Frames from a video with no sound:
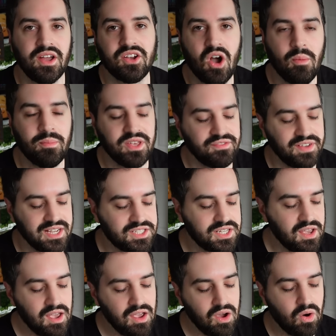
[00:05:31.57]
a copy of it
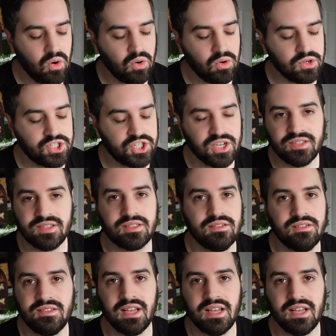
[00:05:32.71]
or just